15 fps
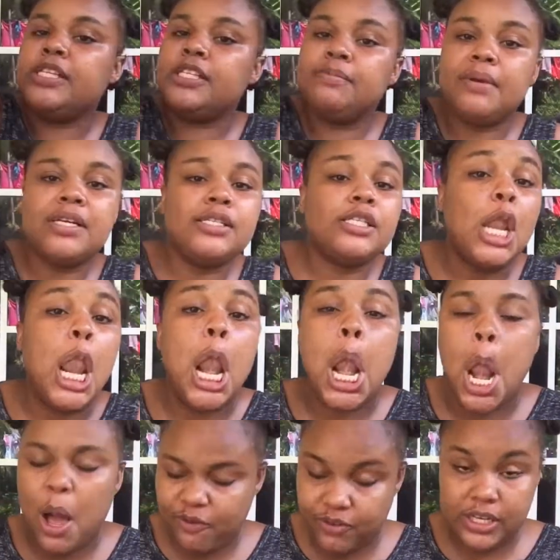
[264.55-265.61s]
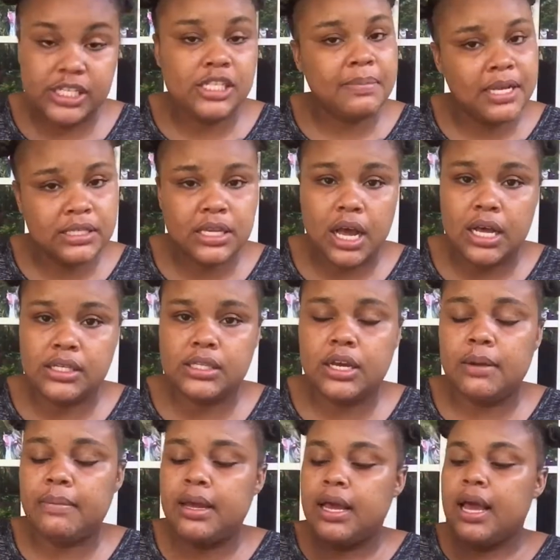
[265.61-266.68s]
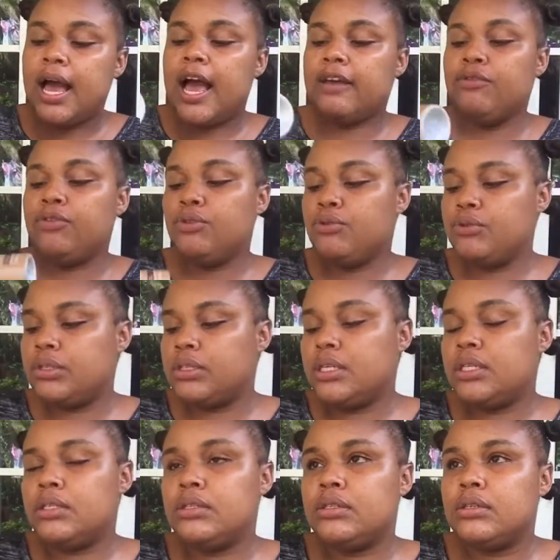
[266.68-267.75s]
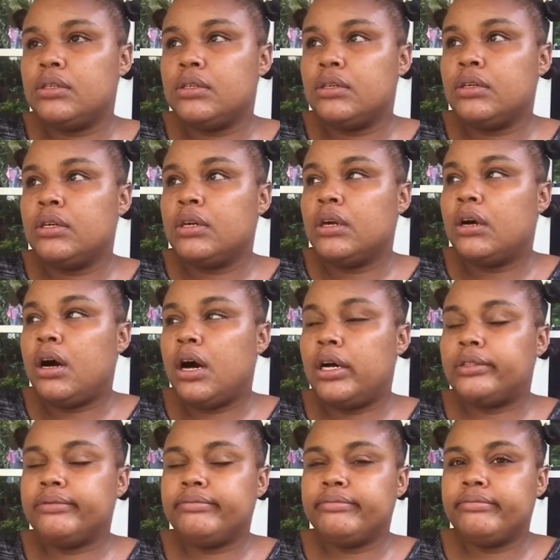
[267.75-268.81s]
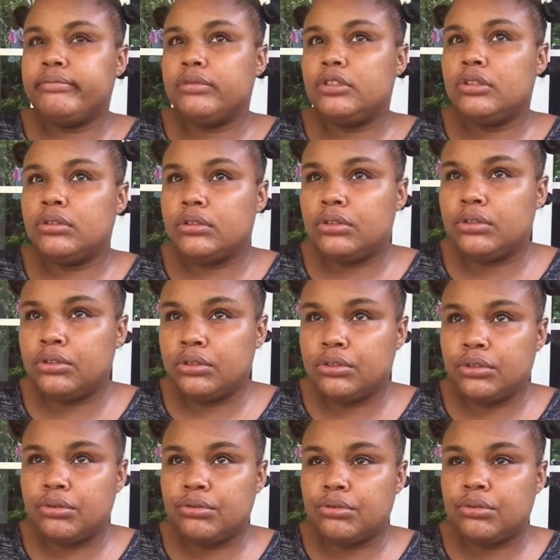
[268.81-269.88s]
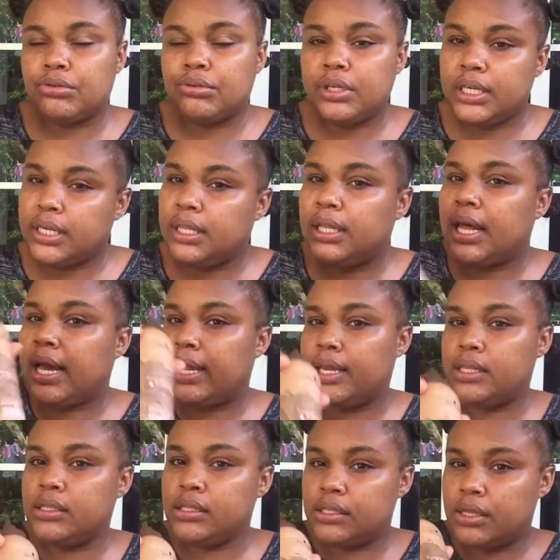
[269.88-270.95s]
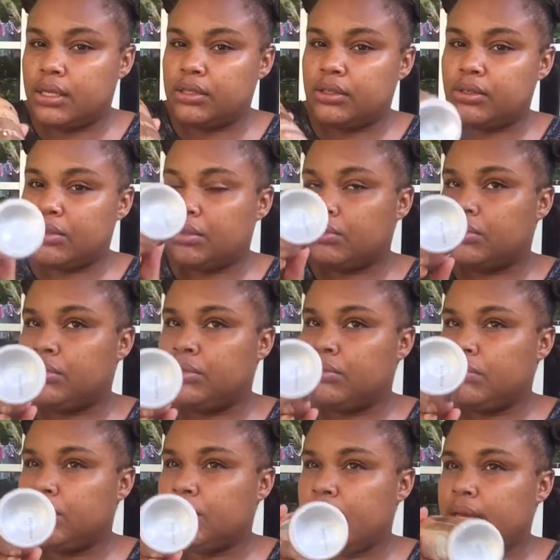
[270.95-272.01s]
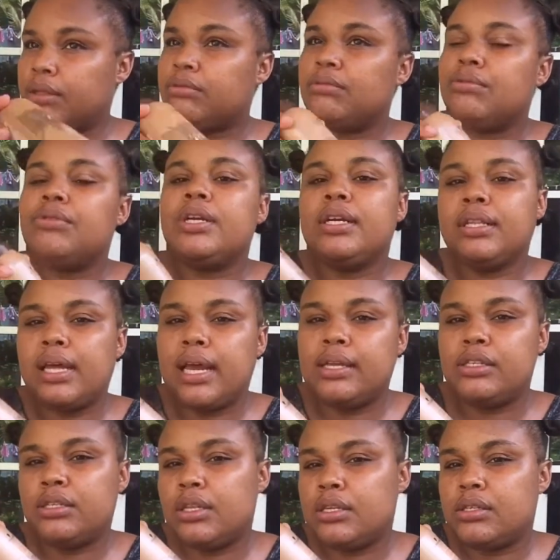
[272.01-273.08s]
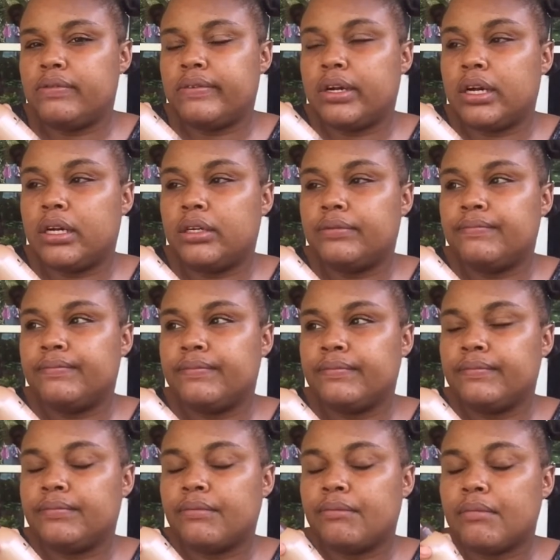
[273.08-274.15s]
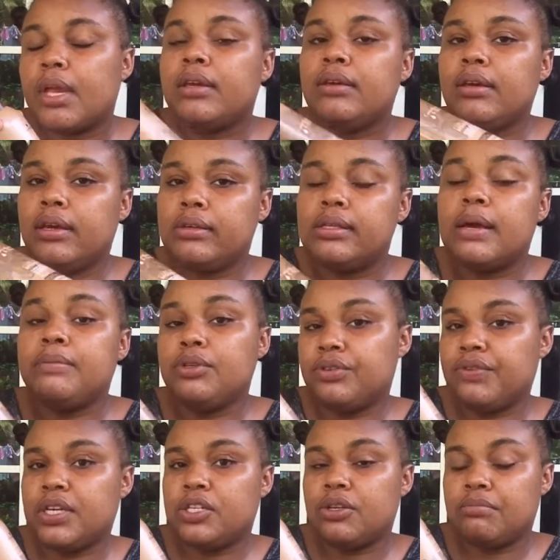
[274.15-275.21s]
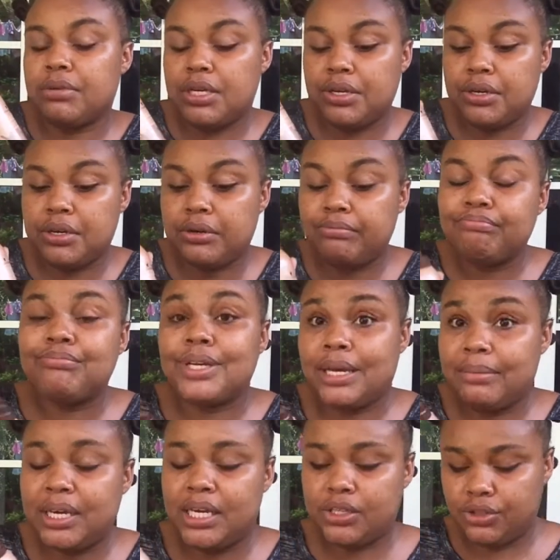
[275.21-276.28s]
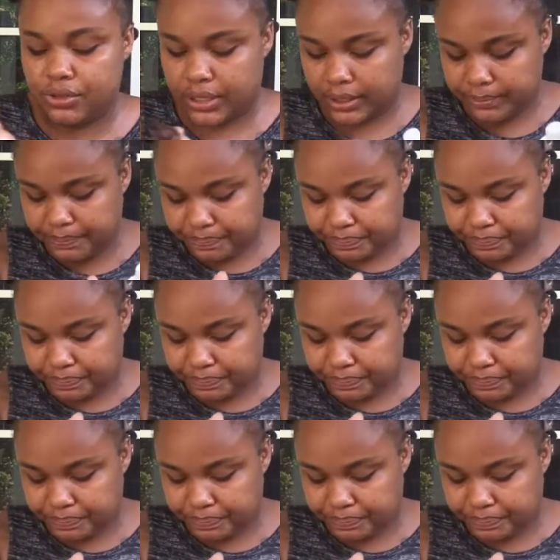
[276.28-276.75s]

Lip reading: smells lovely, smells awesome. I've used it on 3 clients. Thus 3 clients thus far. Yes, I'm using to catch on my ear, kind of extra.